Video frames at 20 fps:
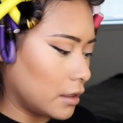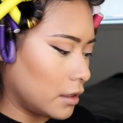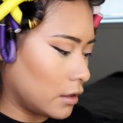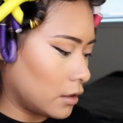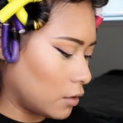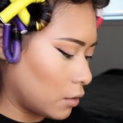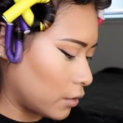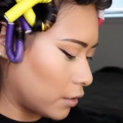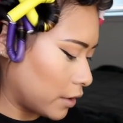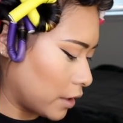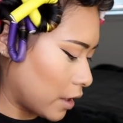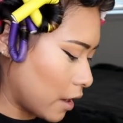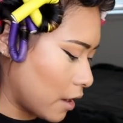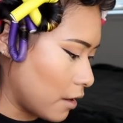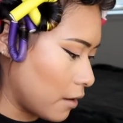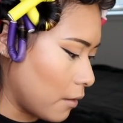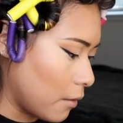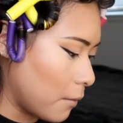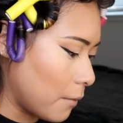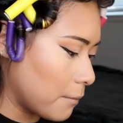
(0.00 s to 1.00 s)

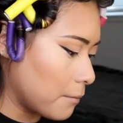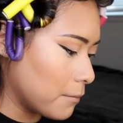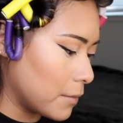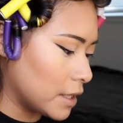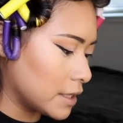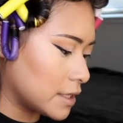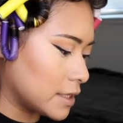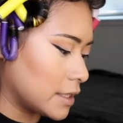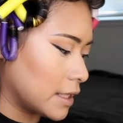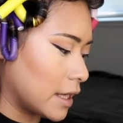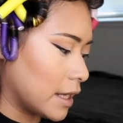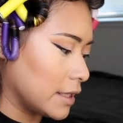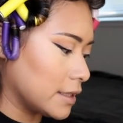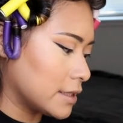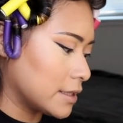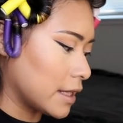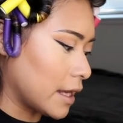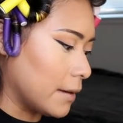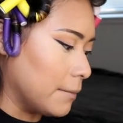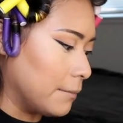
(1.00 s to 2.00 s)
L'Oreal Messier
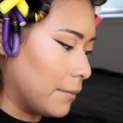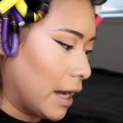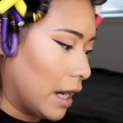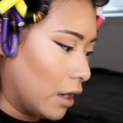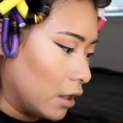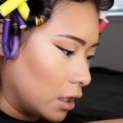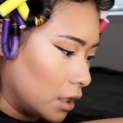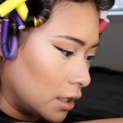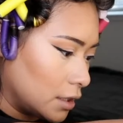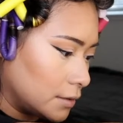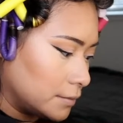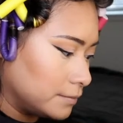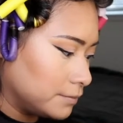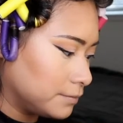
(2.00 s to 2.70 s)
setting powder.